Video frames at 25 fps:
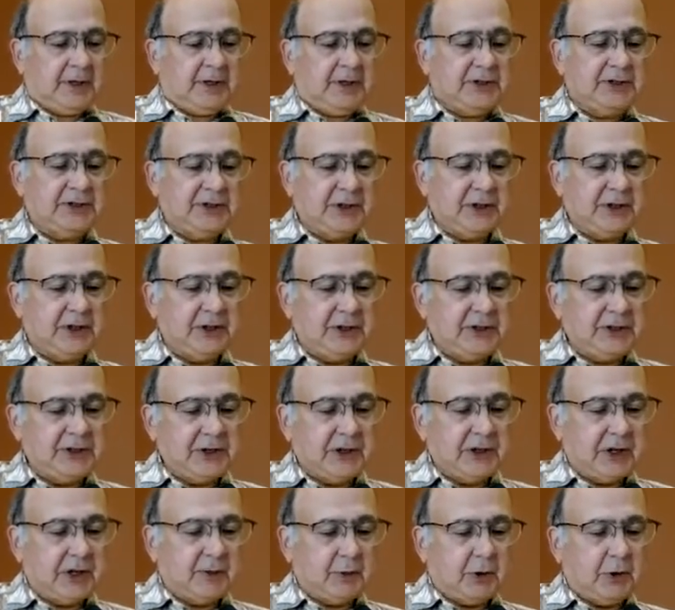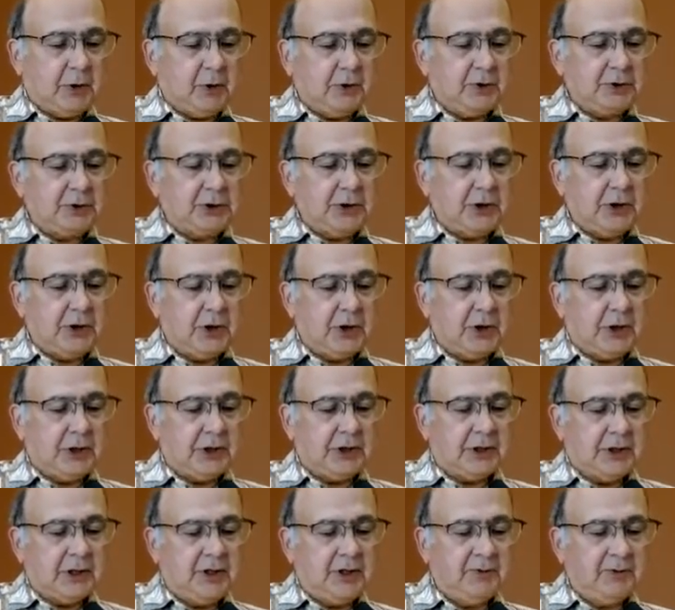City time goes
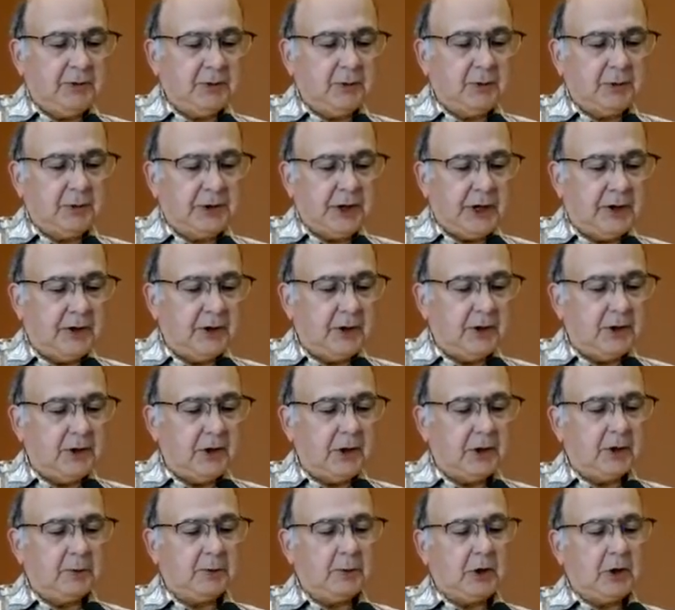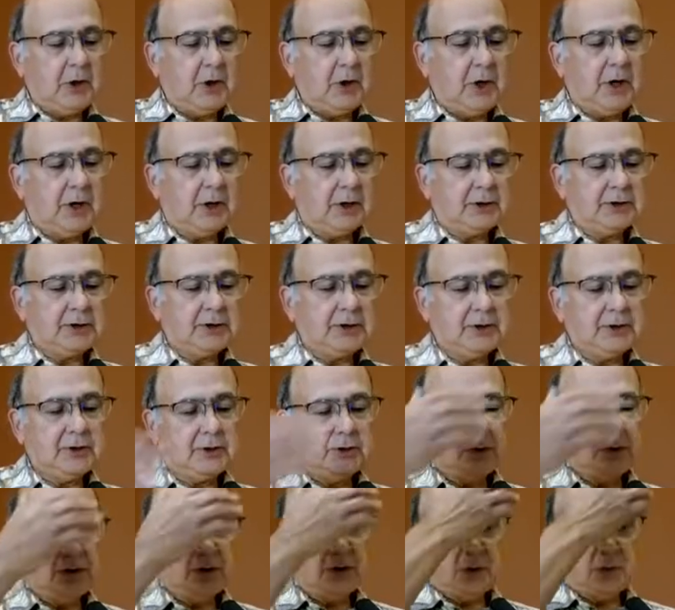on even without alarm clocks,
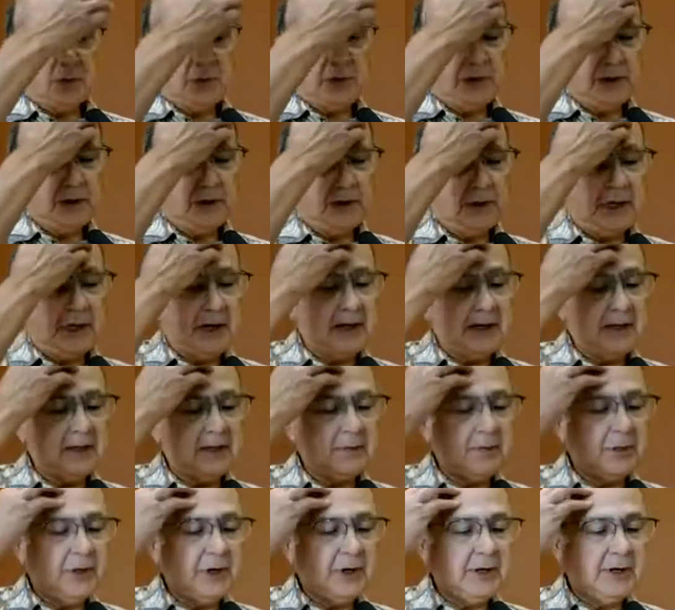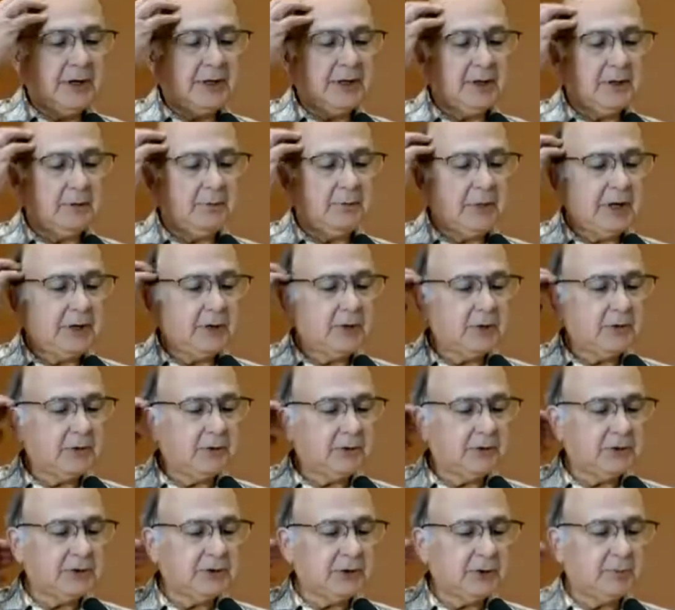when light behind the
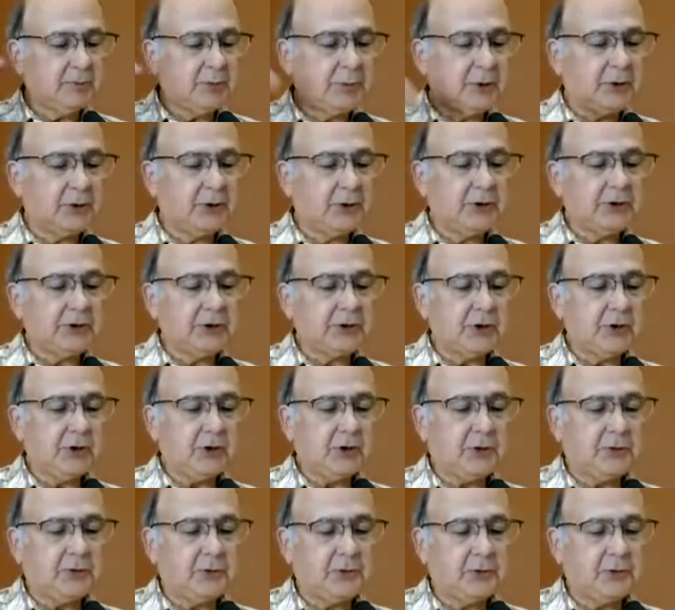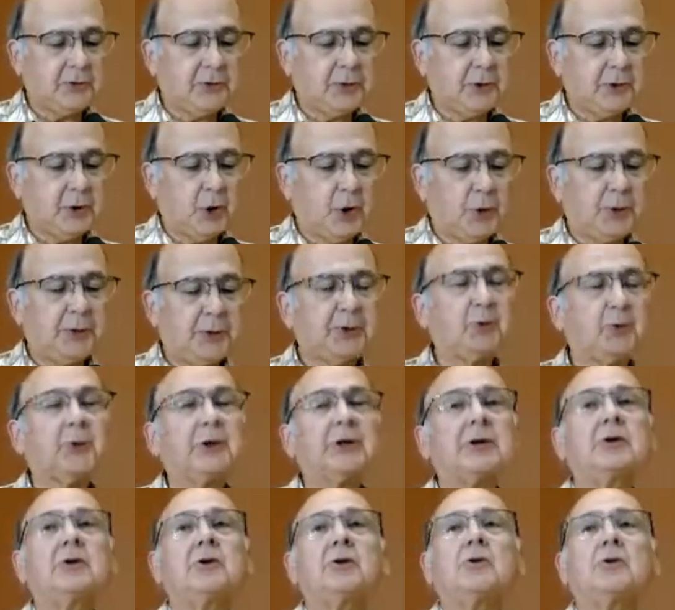mountains and birdsong through the open
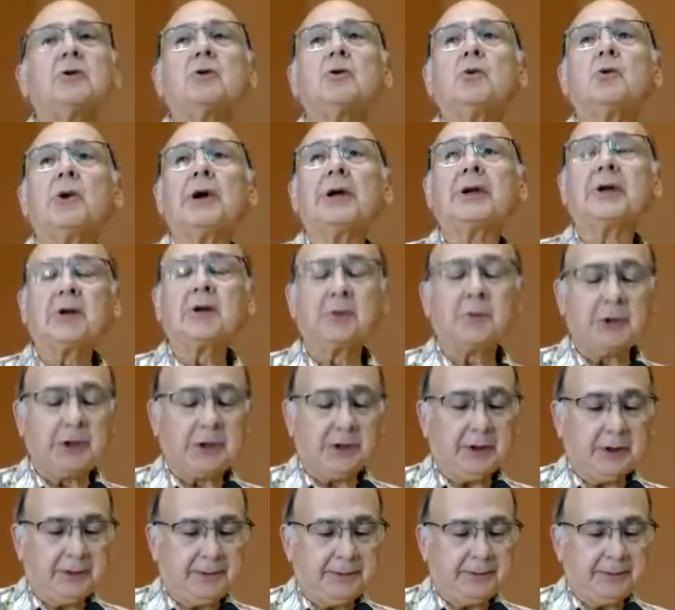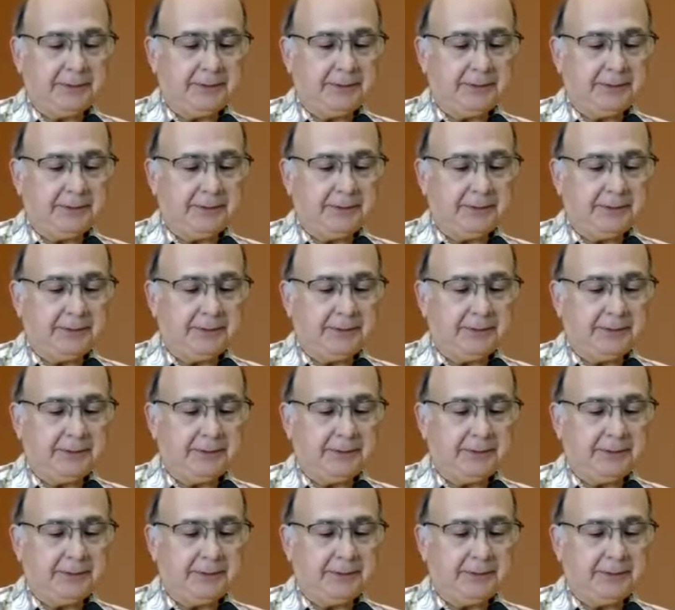window wake me.